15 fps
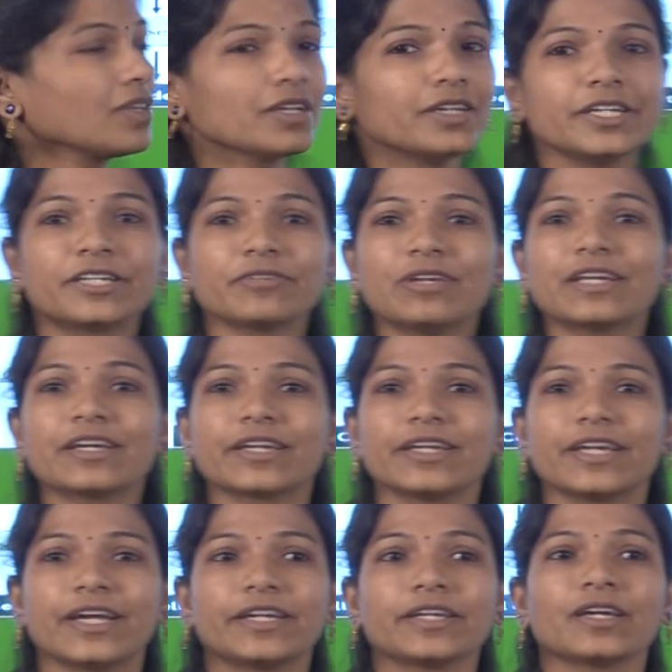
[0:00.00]
it will
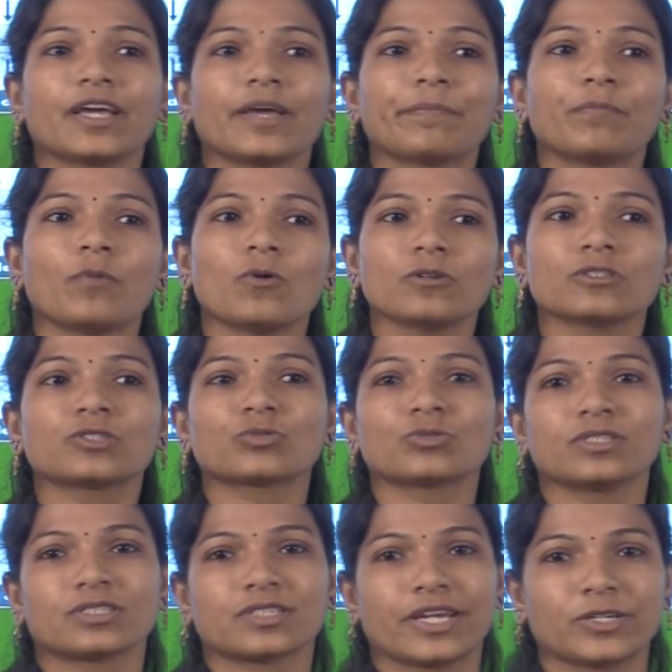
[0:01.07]
create a pores to
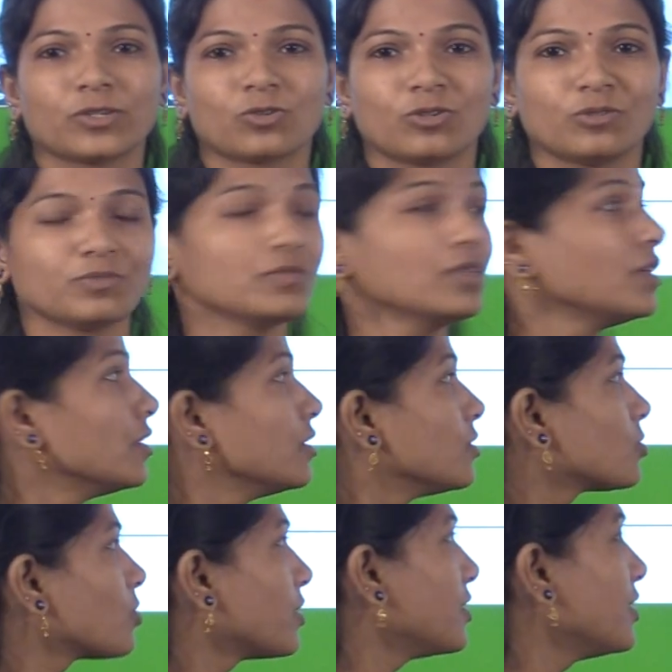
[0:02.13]
the
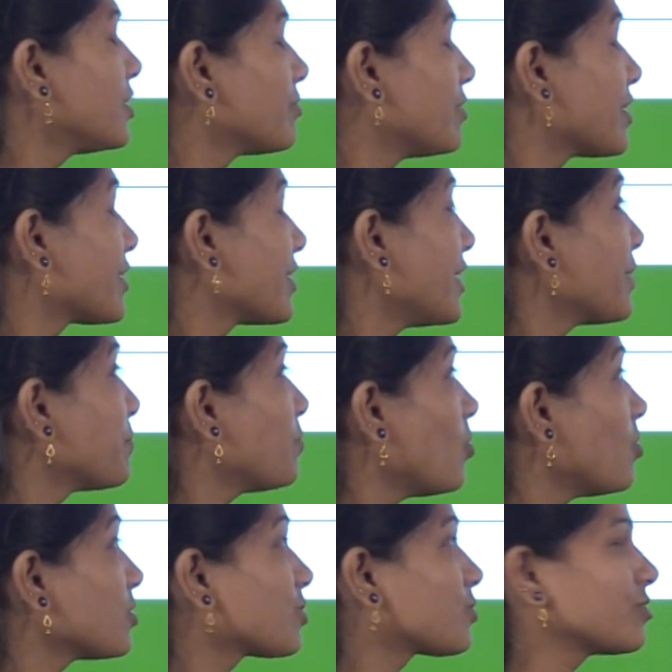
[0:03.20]
it will create
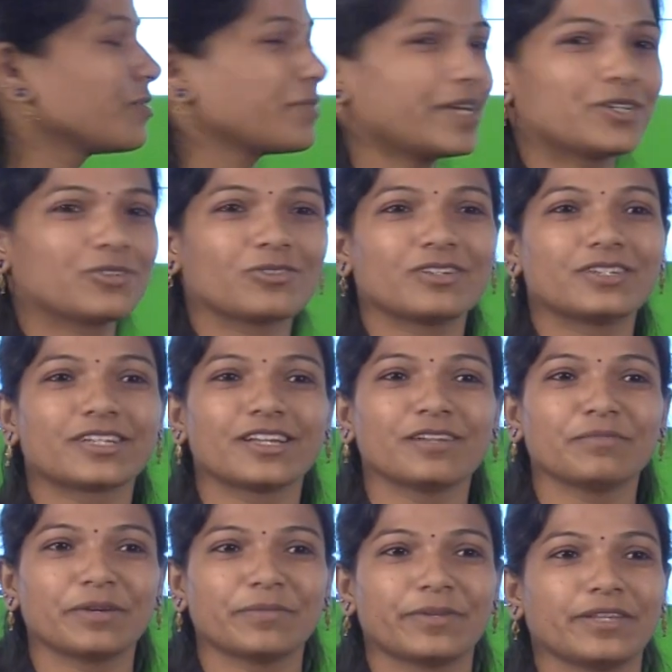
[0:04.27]
pores to the mitochondrial
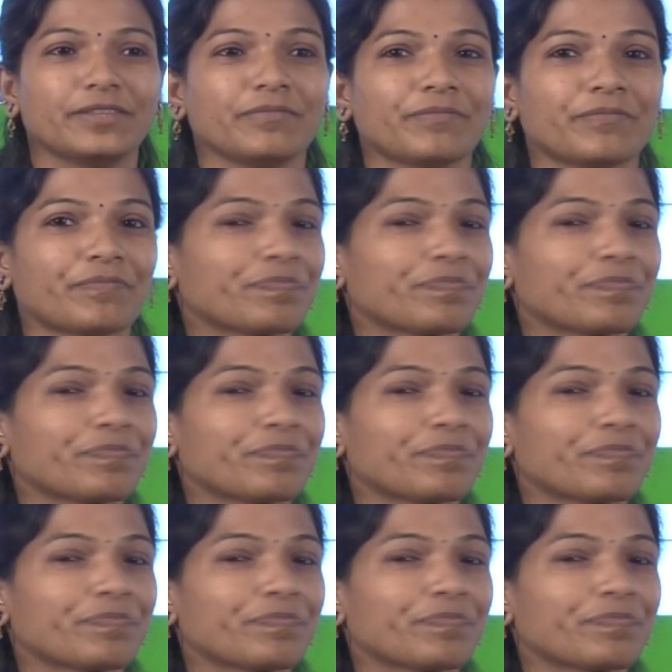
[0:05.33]
membrane.